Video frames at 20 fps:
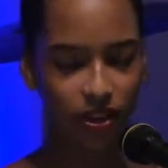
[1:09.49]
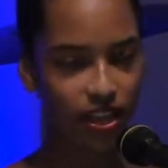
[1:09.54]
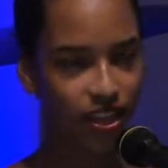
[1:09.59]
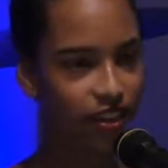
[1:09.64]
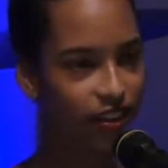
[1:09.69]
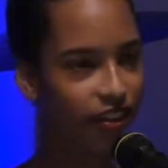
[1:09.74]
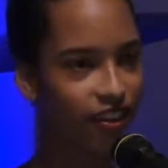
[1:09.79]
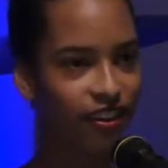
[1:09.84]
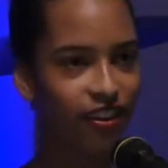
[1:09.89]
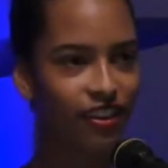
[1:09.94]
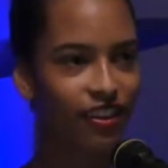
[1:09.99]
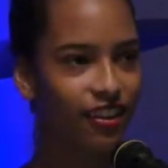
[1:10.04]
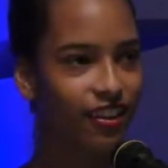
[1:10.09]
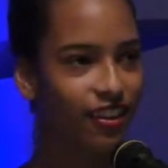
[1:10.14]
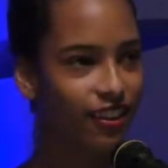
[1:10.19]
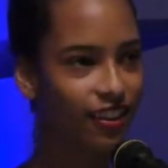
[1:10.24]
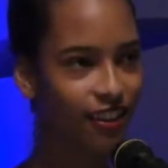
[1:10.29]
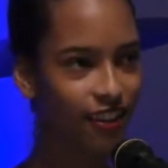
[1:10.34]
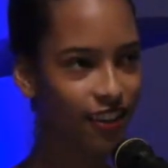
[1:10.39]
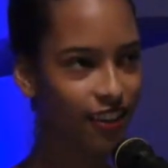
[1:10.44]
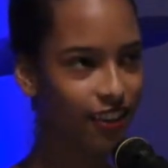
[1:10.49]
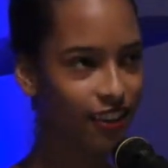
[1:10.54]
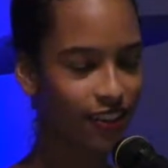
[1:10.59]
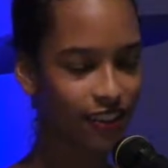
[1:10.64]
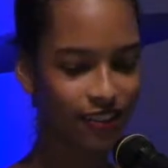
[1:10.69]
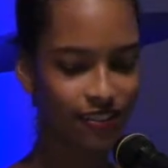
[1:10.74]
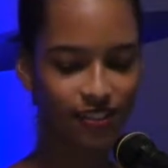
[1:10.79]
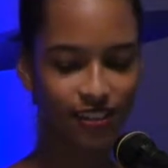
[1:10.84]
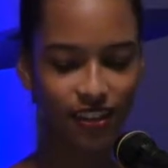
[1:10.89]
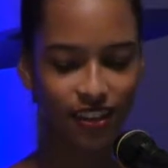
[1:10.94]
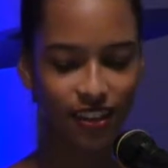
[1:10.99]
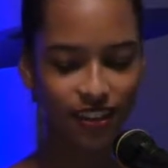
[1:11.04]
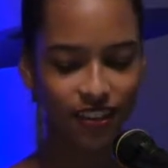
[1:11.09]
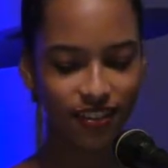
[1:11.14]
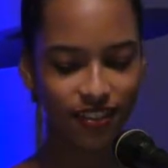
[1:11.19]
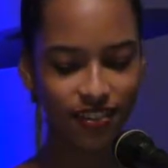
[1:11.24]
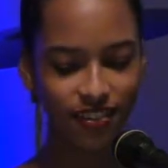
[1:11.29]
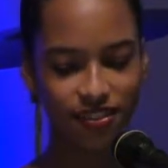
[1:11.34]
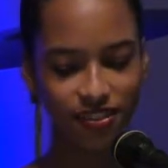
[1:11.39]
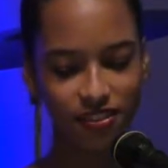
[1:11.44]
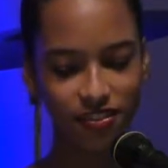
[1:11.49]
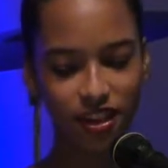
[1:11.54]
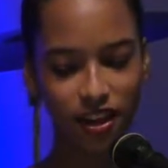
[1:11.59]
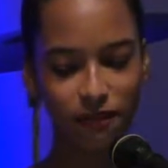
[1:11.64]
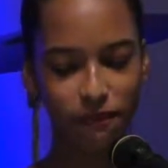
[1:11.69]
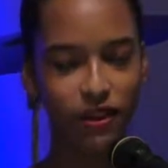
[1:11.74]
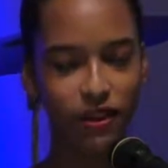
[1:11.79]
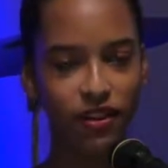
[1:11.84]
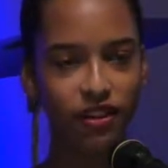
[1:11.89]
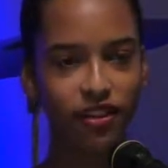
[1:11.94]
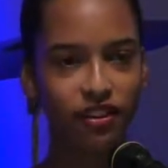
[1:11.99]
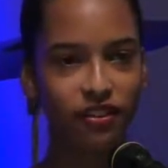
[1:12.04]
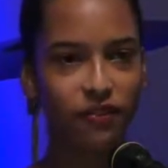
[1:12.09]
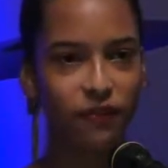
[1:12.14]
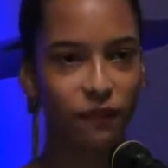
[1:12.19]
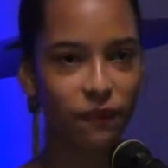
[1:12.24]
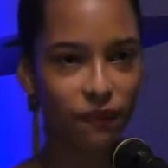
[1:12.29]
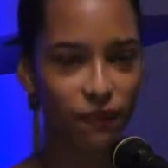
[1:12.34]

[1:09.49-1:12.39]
Here, cities do not burn.